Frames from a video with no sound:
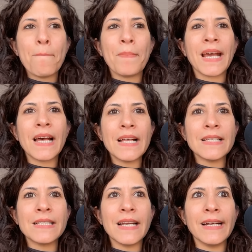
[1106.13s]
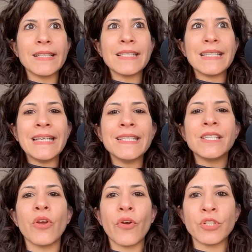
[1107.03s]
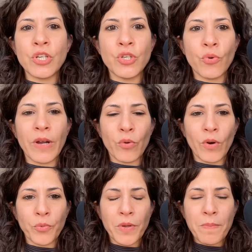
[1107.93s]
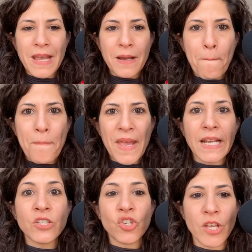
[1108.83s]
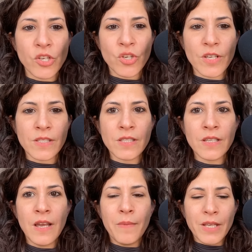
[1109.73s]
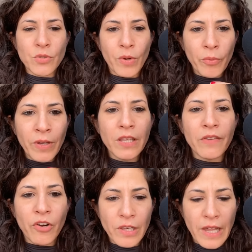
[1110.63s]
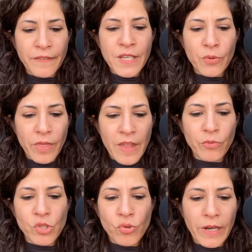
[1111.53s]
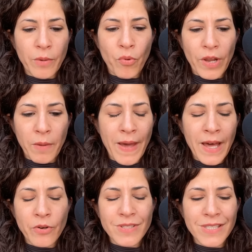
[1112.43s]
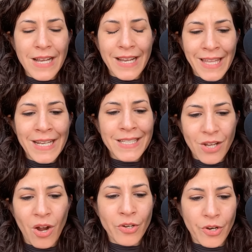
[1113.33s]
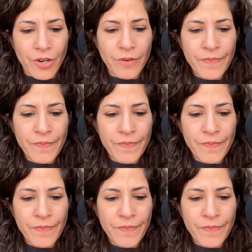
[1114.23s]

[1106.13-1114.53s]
because it's easier to do it when we make big changes because when we live our lives and then we try to break patterns i think it's harder